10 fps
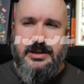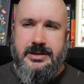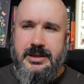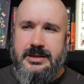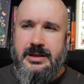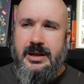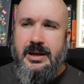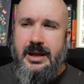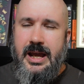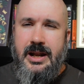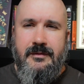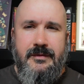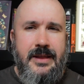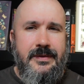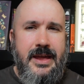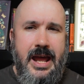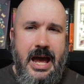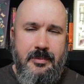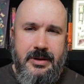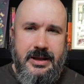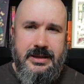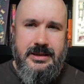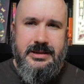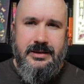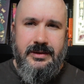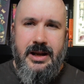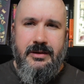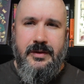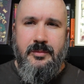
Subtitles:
It's just an event that happens later